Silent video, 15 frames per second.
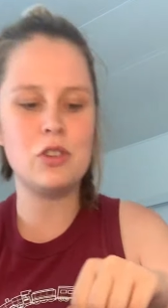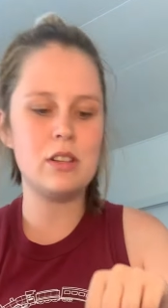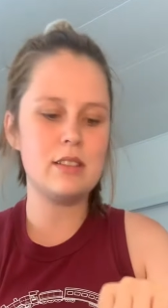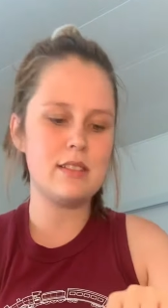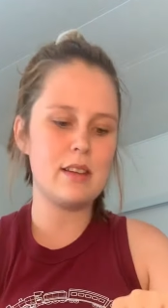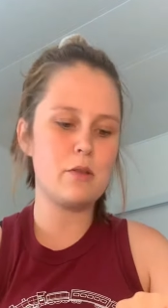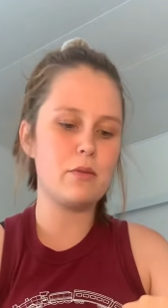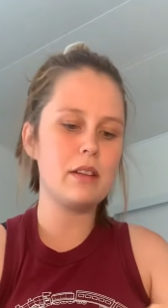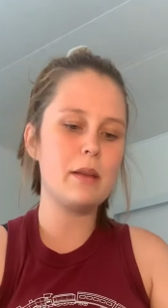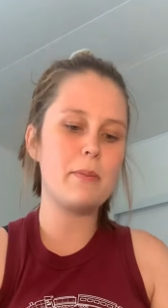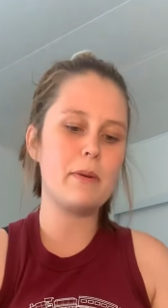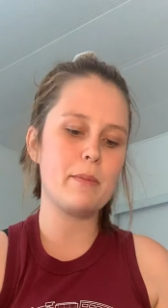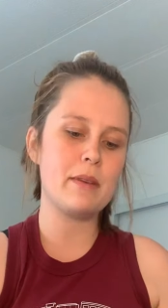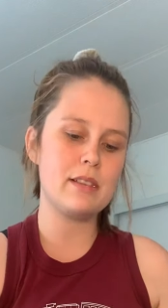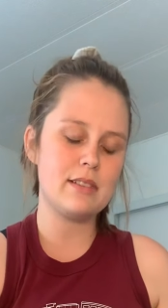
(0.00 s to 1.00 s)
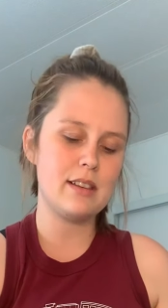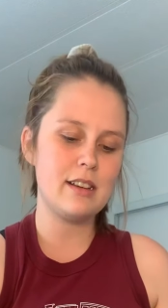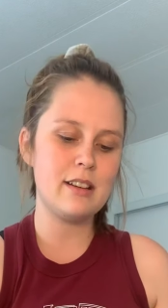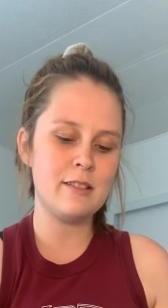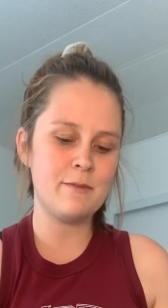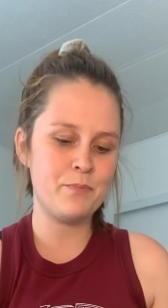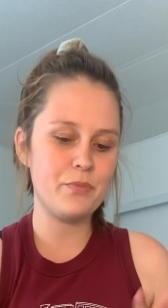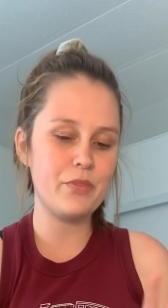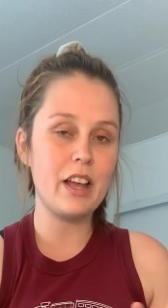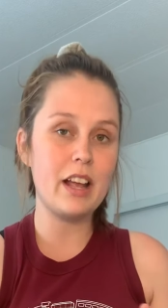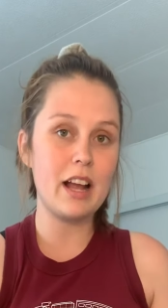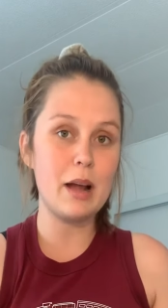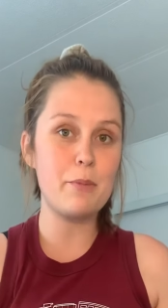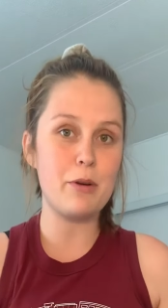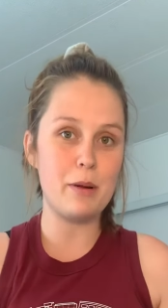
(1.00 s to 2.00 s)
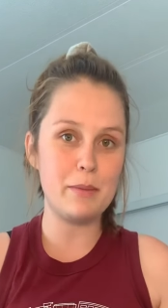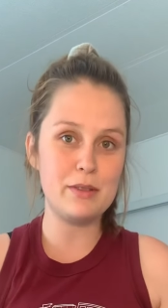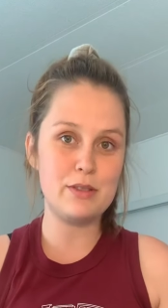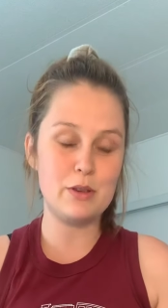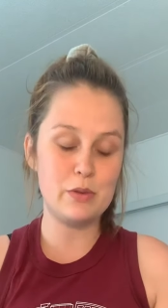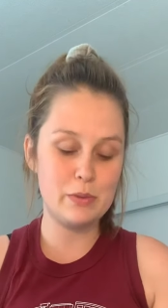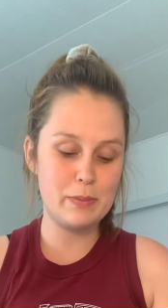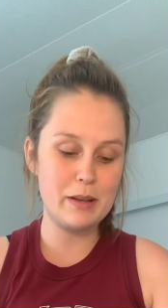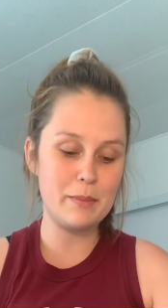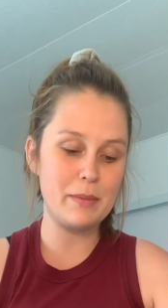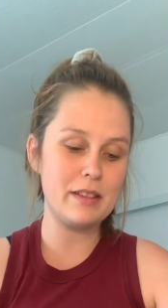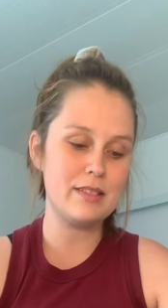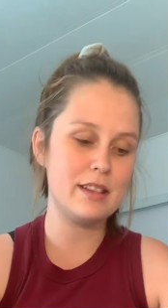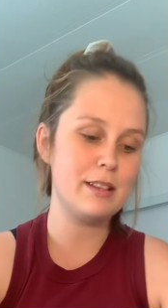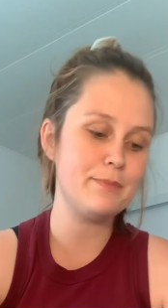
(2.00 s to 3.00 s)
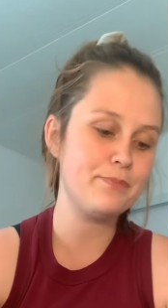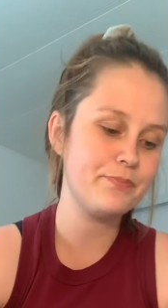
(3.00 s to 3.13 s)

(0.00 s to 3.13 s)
and it's like really pigmented. Like I promise you it's pigmented